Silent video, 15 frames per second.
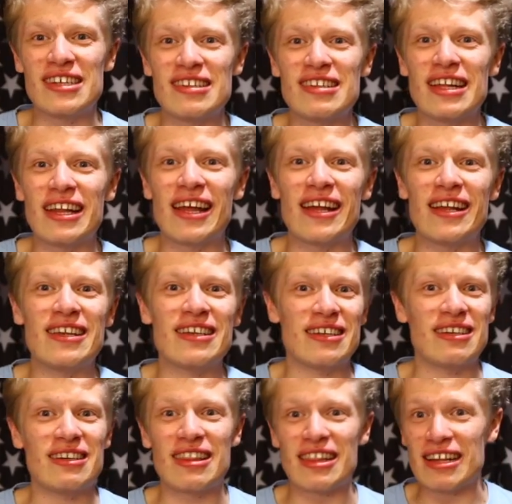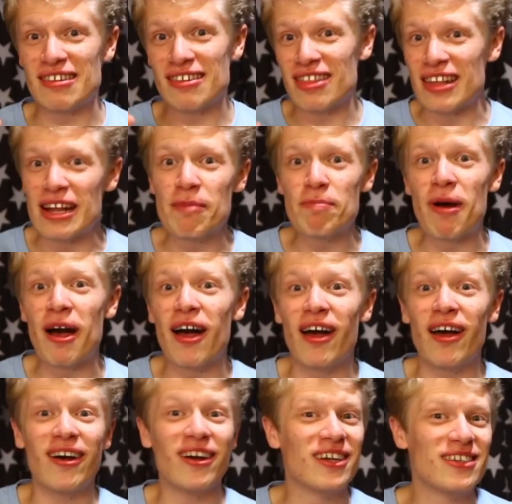Disneyland and these theme
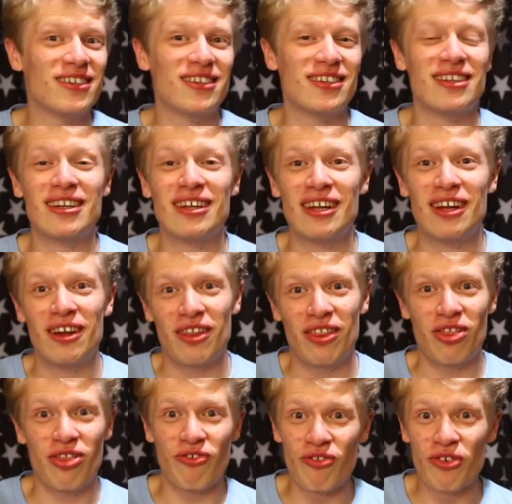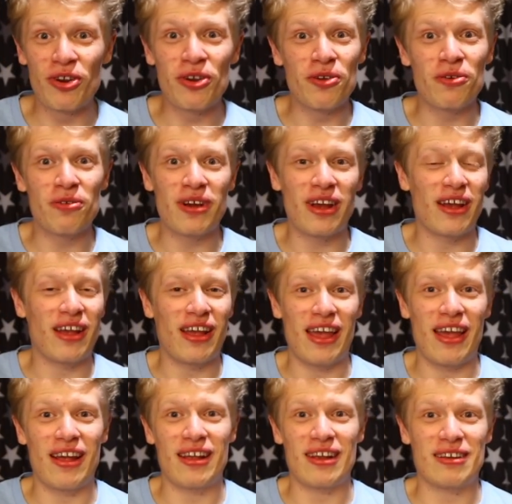parks through
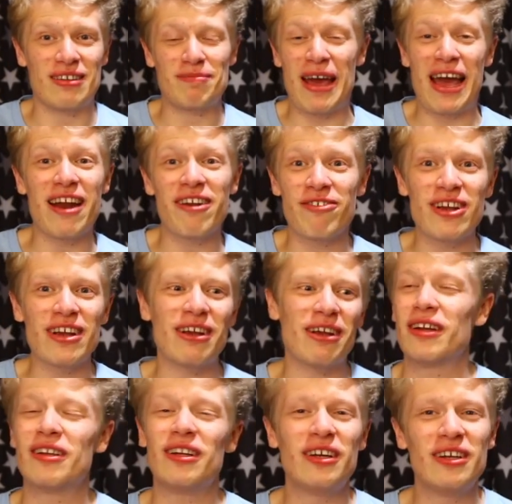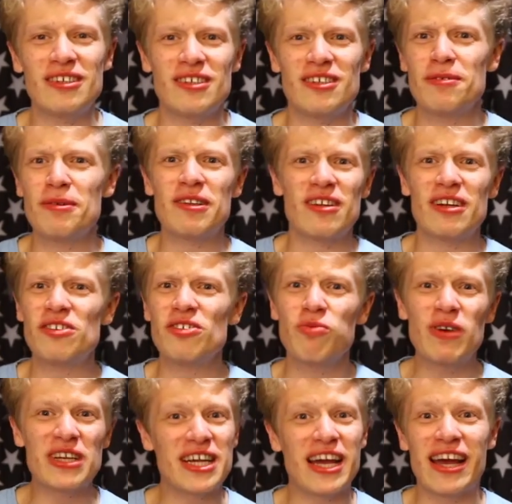Patrick. And to be honest, I just
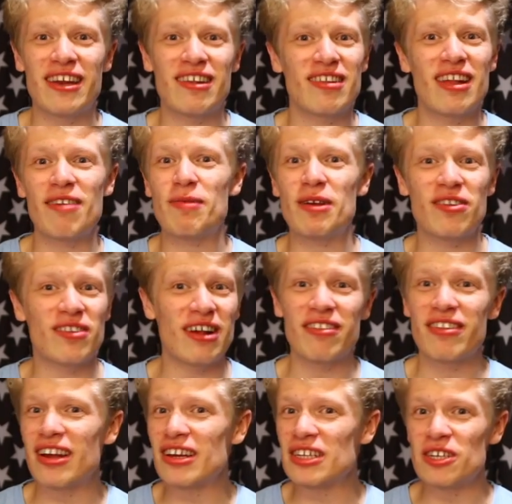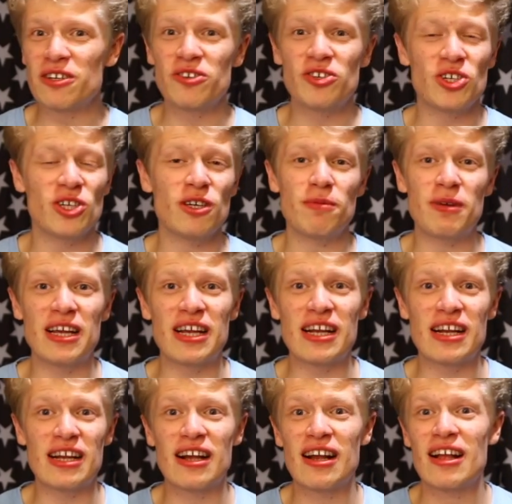wish I had his life because outside of YouTube,
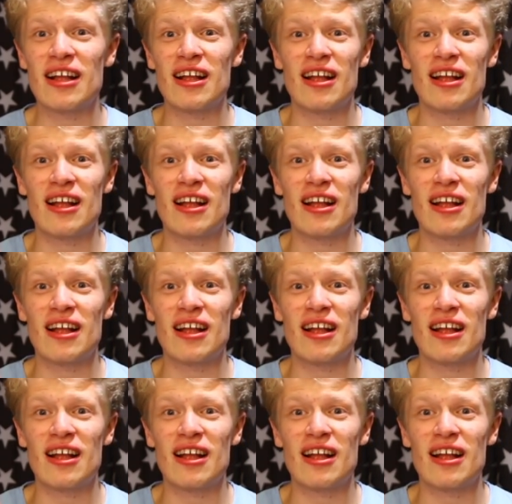he